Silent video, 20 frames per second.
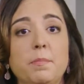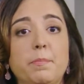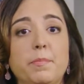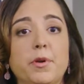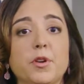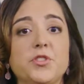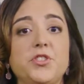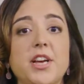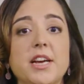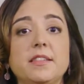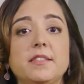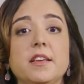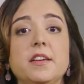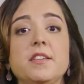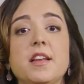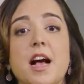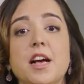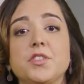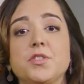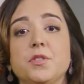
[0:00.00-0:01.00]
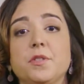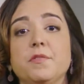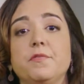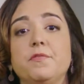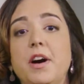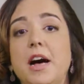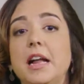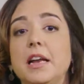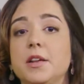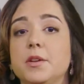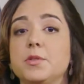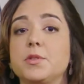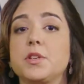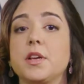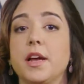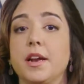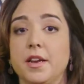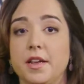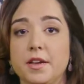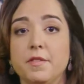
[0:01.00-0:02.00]
projecting national values
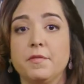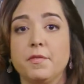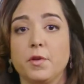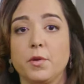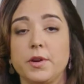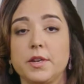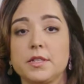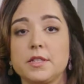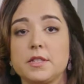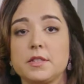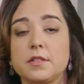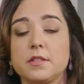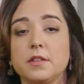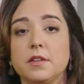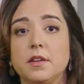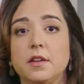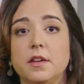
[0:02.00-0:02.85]
and influence,